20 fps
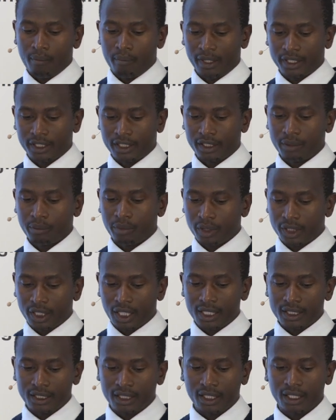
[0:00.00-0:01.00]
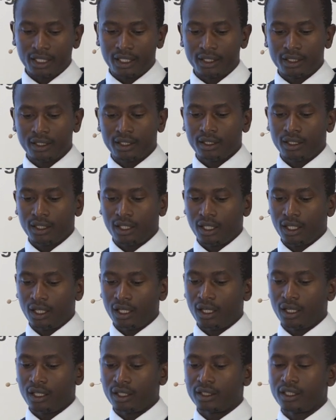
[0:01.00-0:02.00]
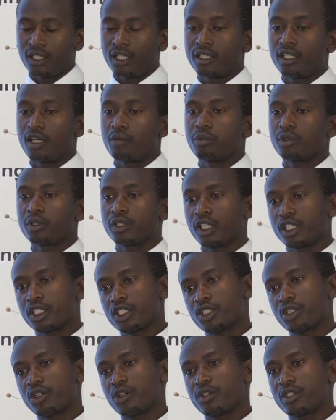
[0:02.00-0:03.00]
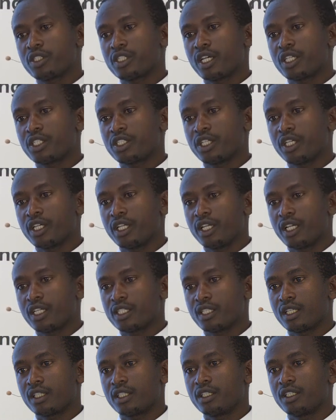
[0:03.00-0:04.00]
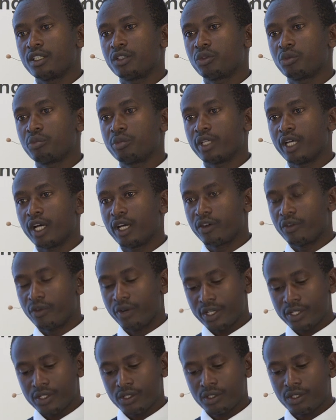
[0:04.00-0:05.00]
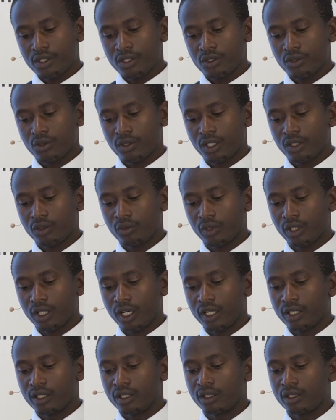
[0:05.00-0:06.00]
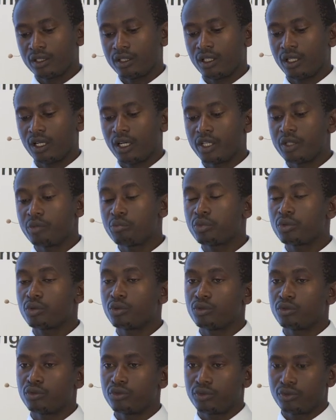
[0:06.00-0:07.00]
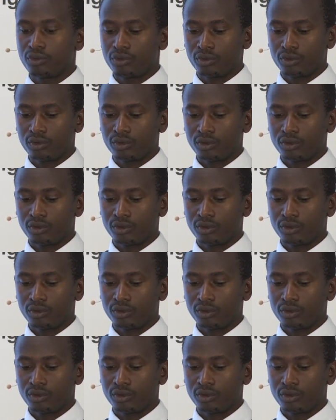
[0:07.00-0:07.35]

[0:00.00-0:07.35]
But importantly, there are potential research areas that need to be addressed so that we can improve